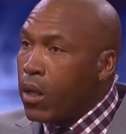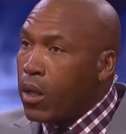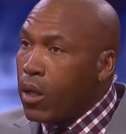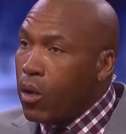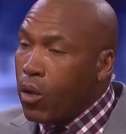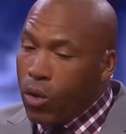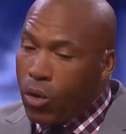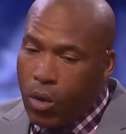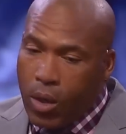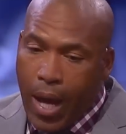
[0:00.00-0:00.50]

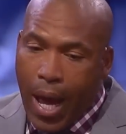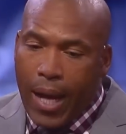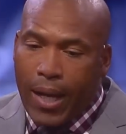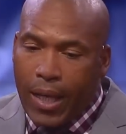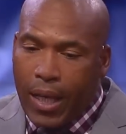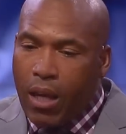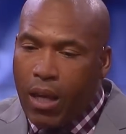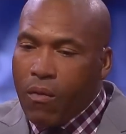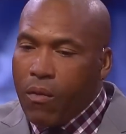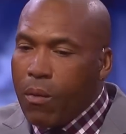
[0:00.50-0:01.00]
You got to
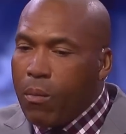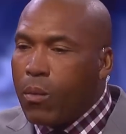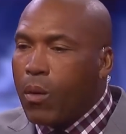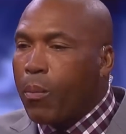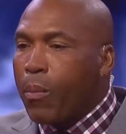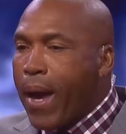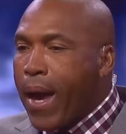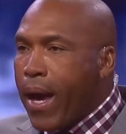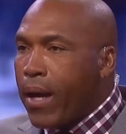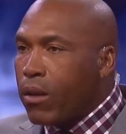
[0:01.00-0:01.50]
give him
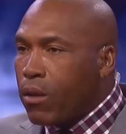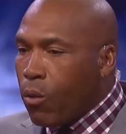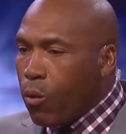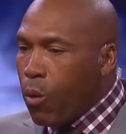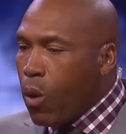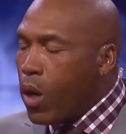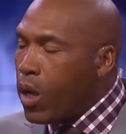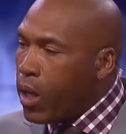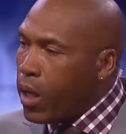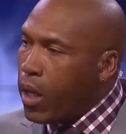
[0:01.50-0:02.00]
the
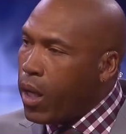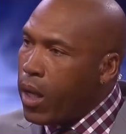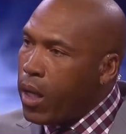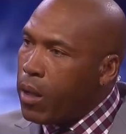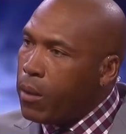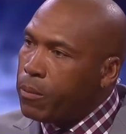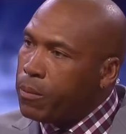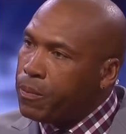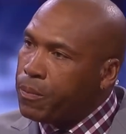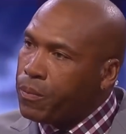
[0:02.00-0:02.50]
running
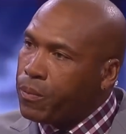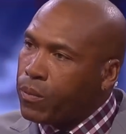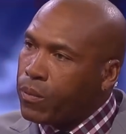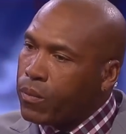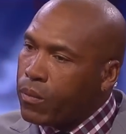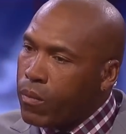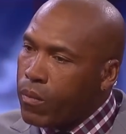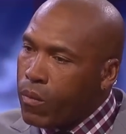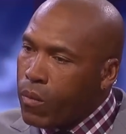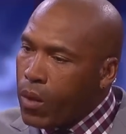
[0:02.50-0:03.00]
game
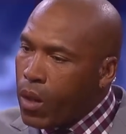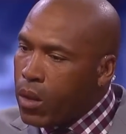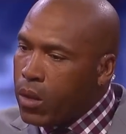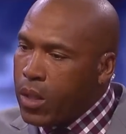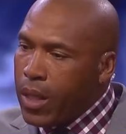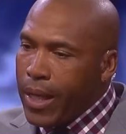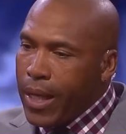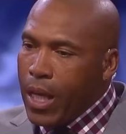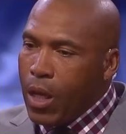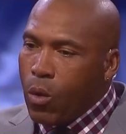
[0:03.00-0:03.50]

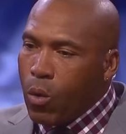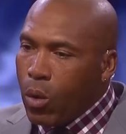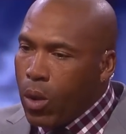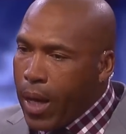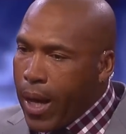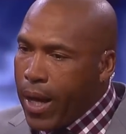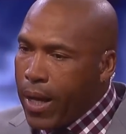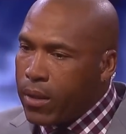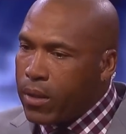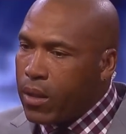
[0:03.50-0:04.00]
to
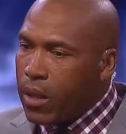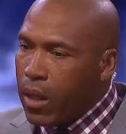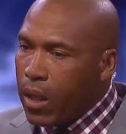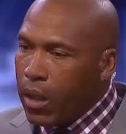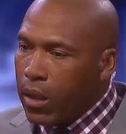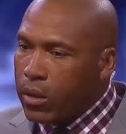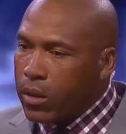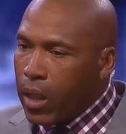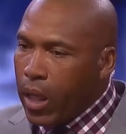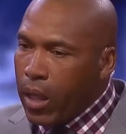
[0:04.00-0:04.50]
equalize
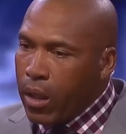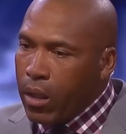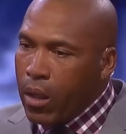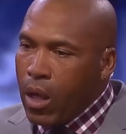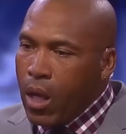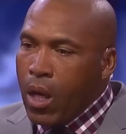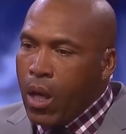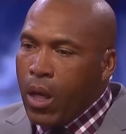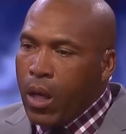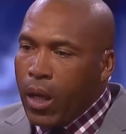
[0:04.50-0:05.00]
things. And
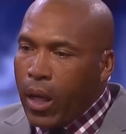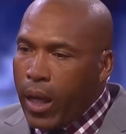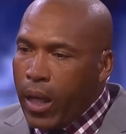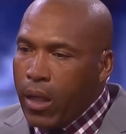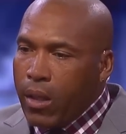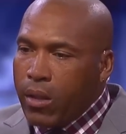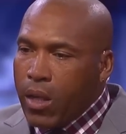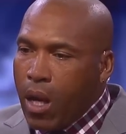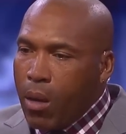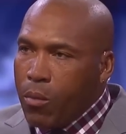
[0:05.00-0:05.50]

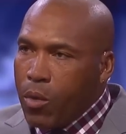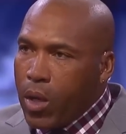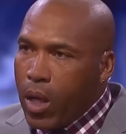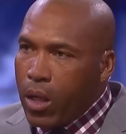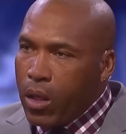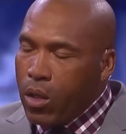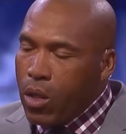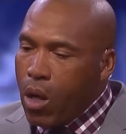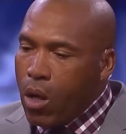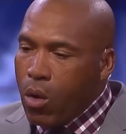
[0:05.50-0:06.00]
anytime you
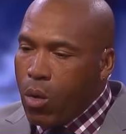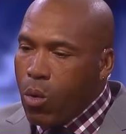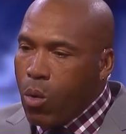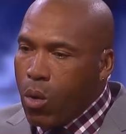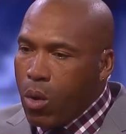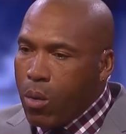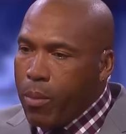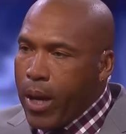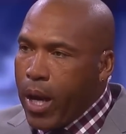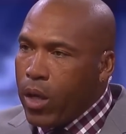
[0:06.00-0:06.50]
got a young
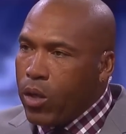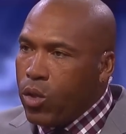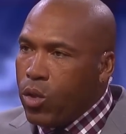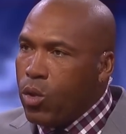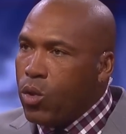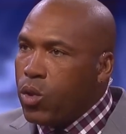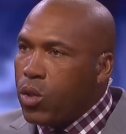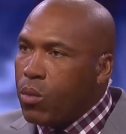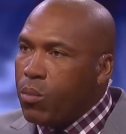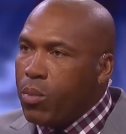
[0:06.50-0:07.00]
quarterback,
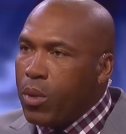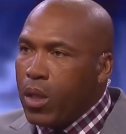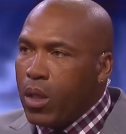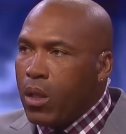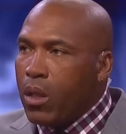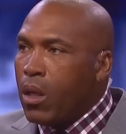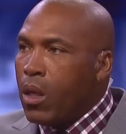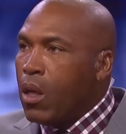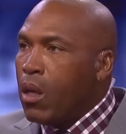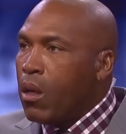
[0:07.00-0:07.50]
you should
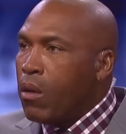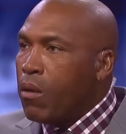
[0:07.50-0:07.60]
be